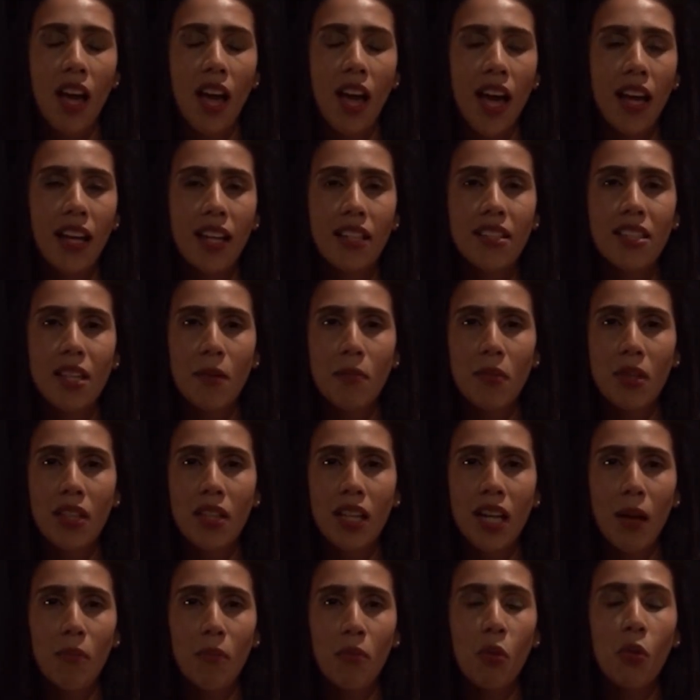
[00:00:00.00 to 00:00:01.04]
And it's something
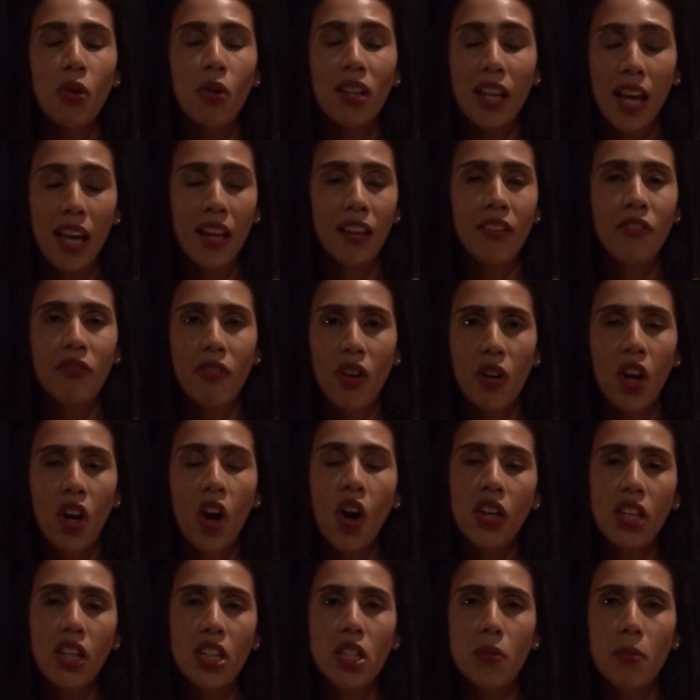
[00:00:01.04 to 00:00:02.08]
that I'm, again, very
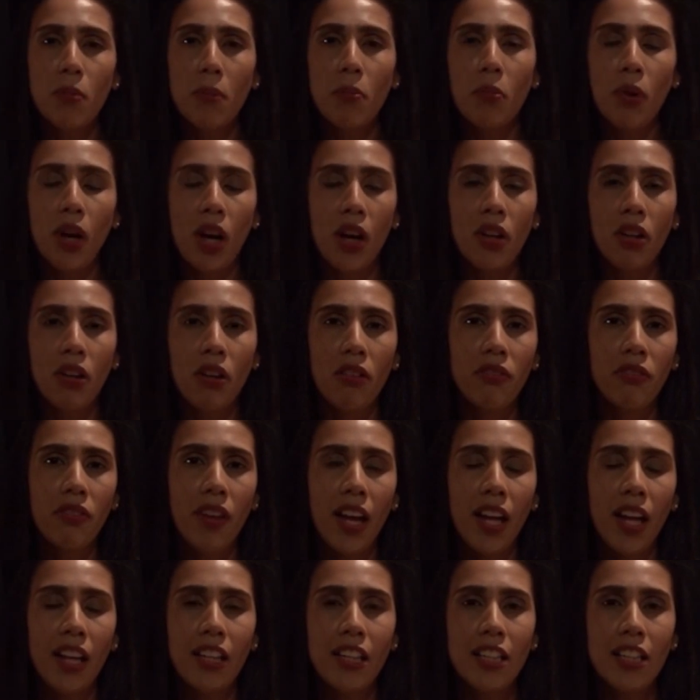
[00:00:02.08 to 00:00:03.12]
honored to be proud of.
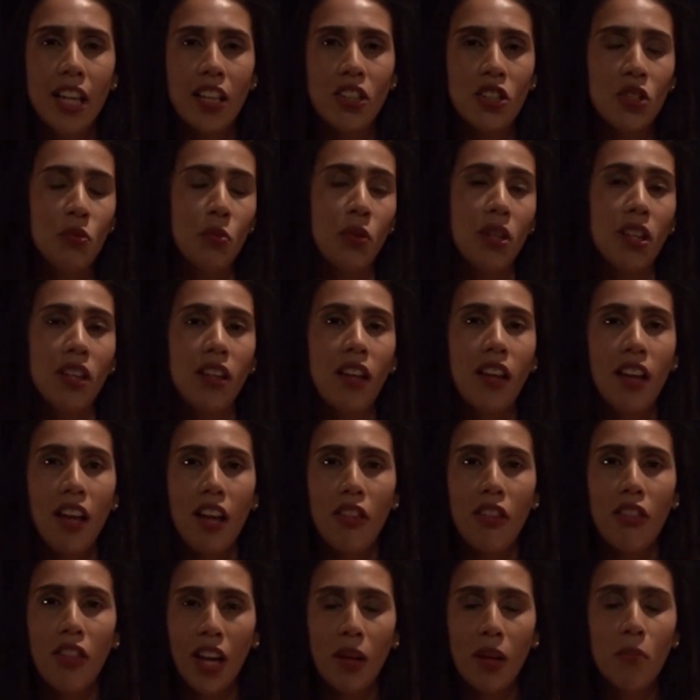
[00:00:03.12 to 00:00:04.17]
And I just want to
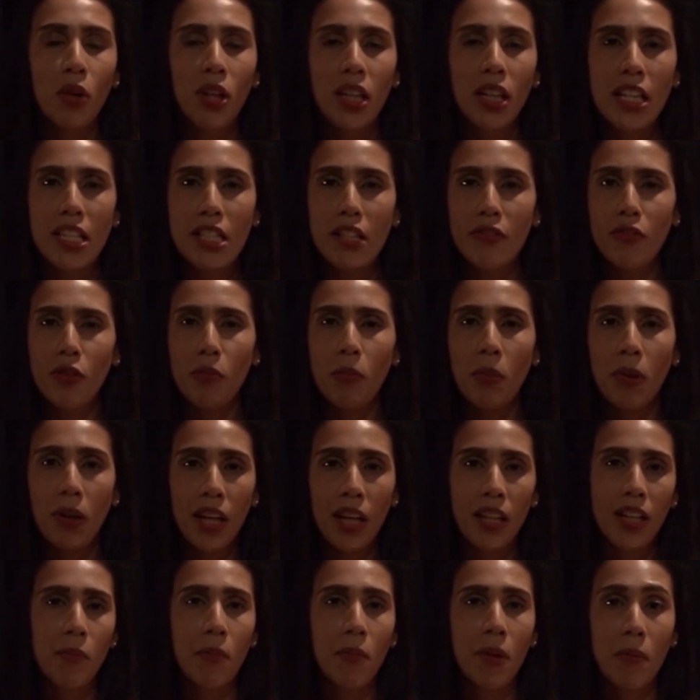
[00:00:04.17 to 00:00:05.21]
thank Marlisa for
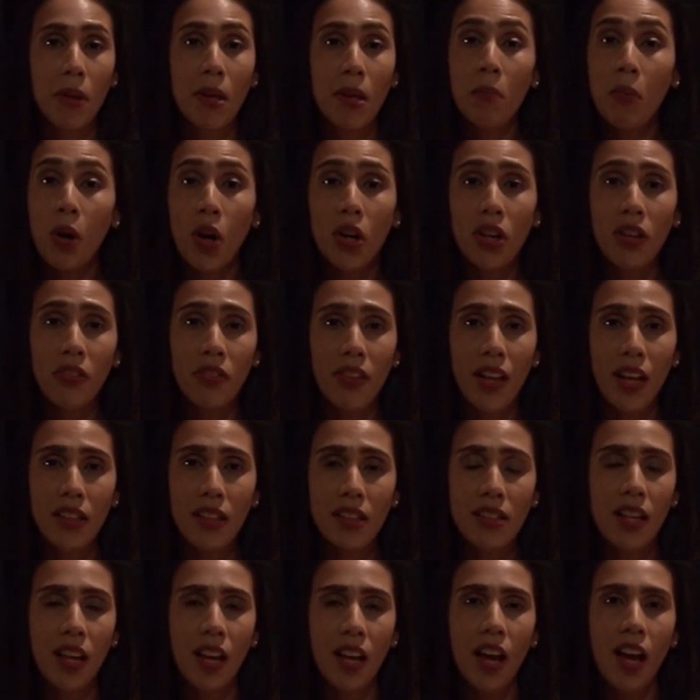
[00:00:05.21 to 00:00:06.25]
letting me be a part of that.
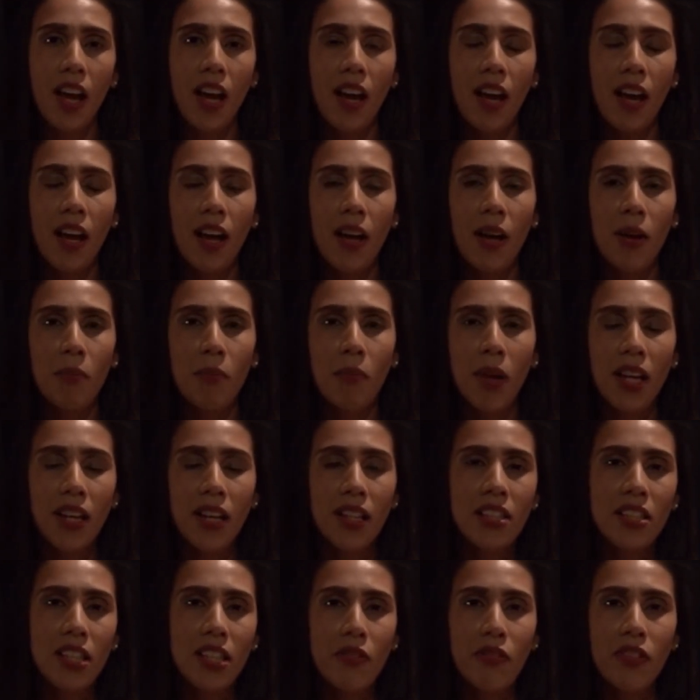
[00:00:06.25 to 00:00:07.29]
And
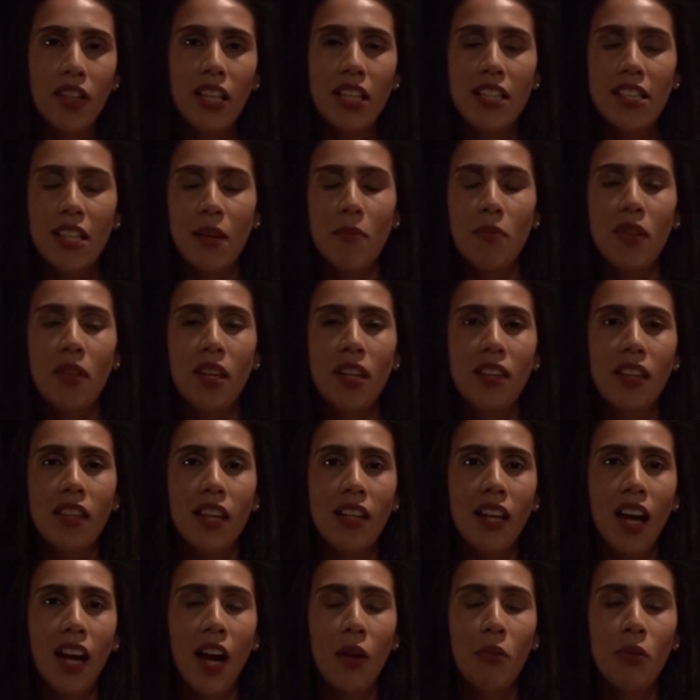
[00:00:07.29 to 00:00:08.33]
it's definitely something that
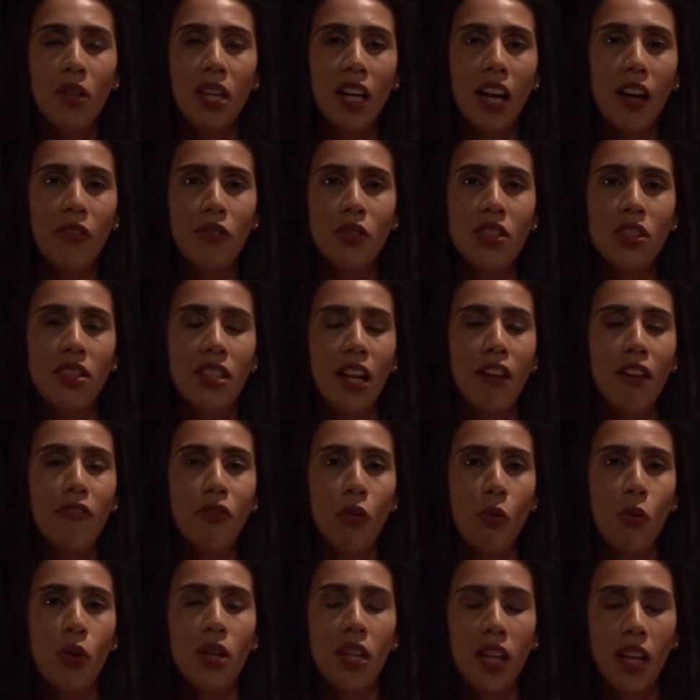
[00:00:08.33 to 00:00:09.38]
I would love to take
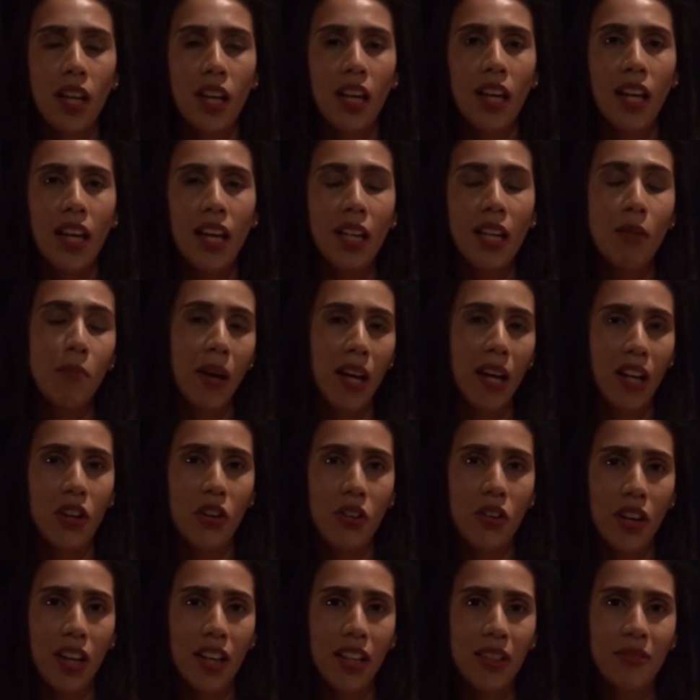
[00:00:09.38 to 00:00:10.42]
forward in my
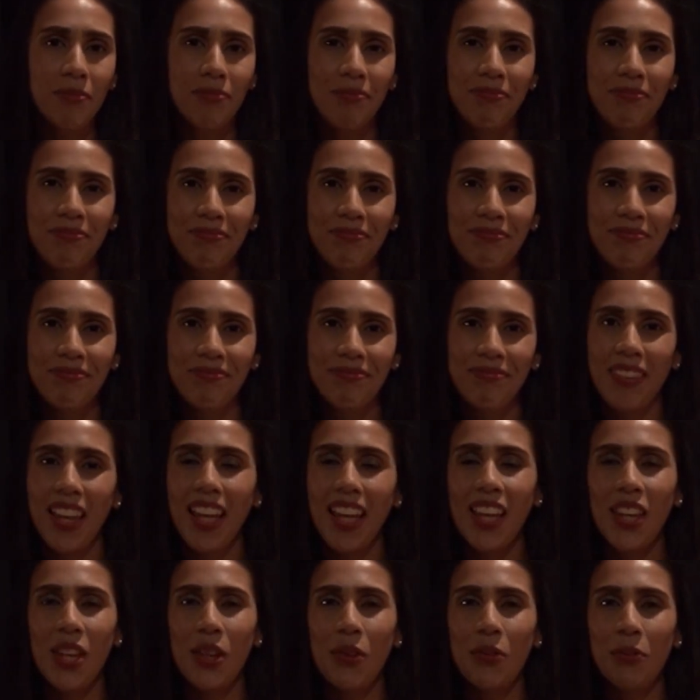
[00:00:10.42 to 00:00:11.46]
career.
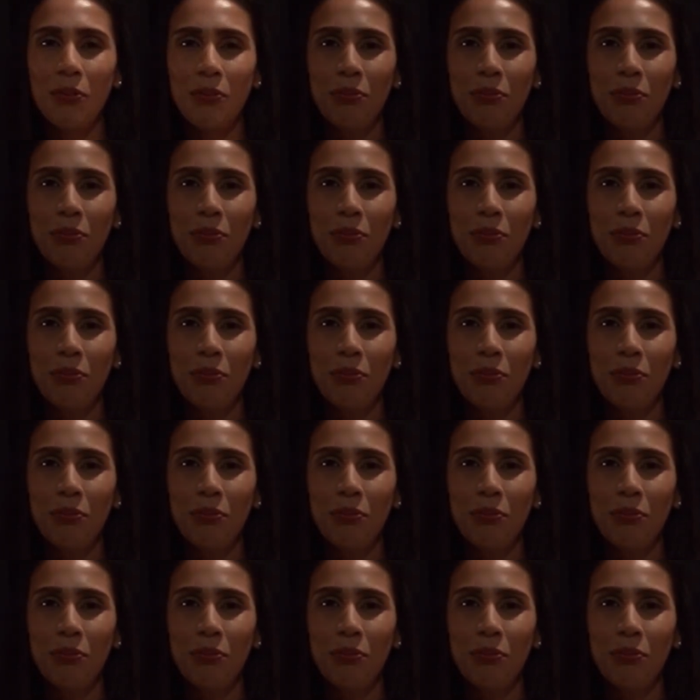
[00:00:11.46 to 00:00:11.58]
Thank you.